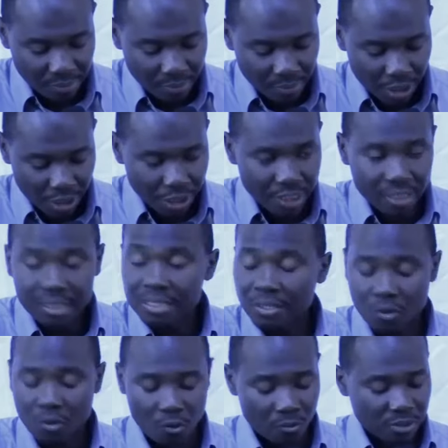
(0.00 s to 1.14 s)
In
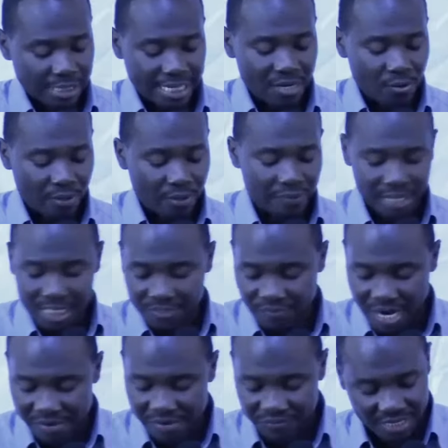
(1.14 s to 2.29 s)
2 Corinthians
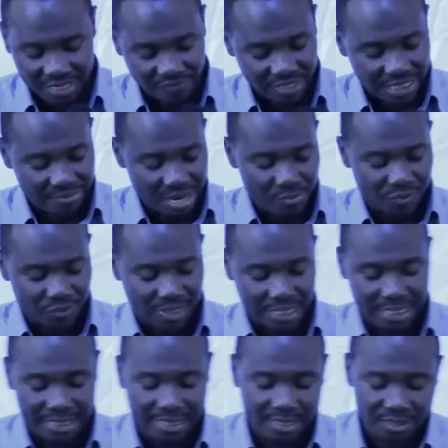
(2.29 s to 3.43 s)
5:7, the Bible
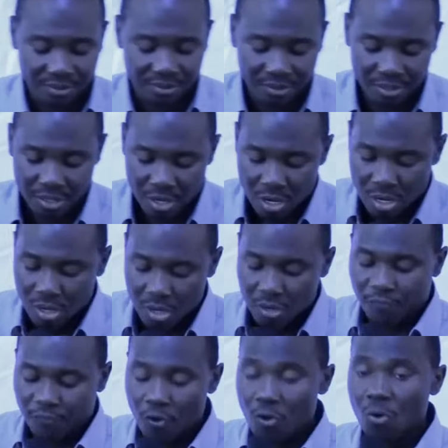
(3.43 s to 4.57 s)
says,
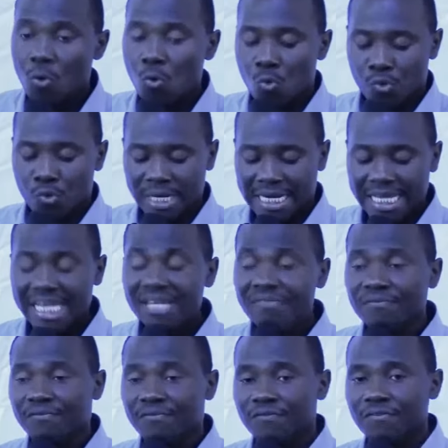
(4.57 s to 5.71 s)
"For we
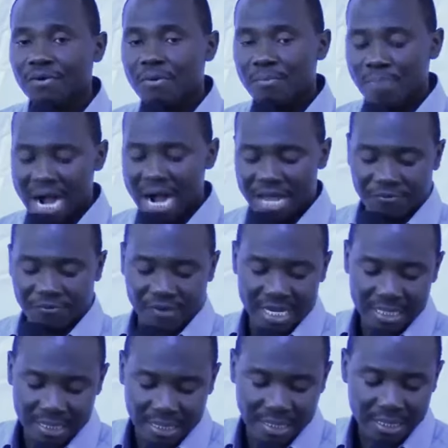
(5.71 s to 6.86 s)
live by
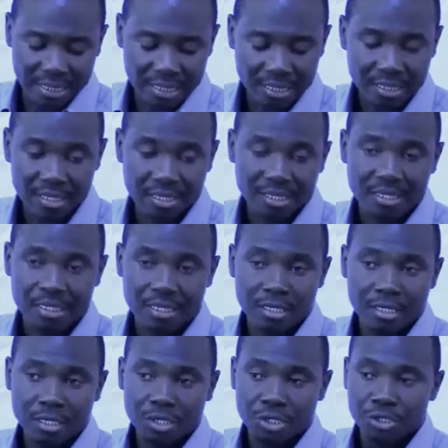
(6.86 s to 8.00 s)
faith,
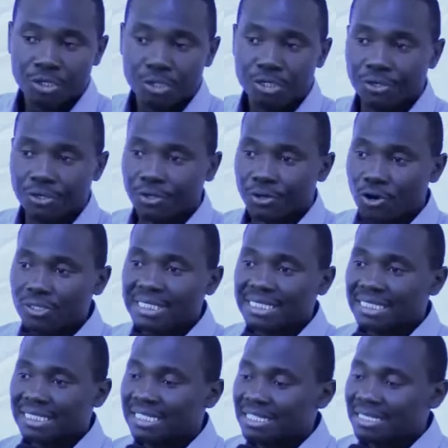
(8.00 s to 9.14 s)
not
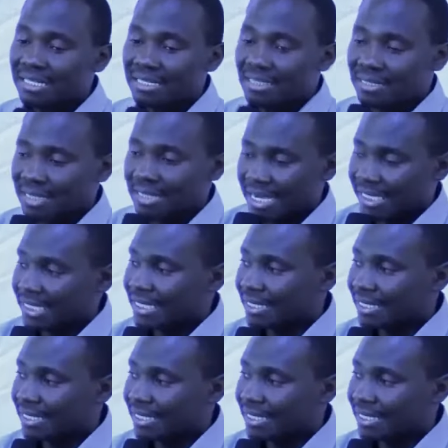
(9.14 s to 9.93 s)
sight."